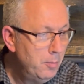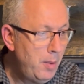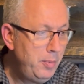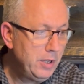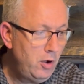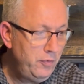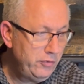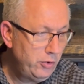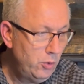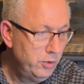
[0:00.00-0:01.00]
Public
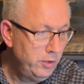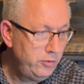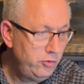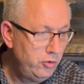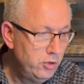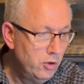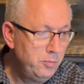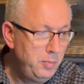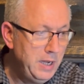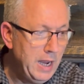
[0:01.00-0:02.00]
office holders should
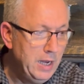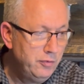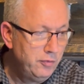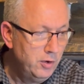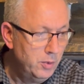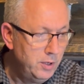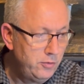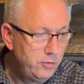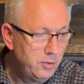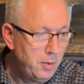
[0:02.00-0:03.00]
not be
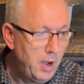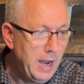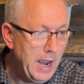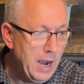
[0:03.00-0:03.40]
influenced by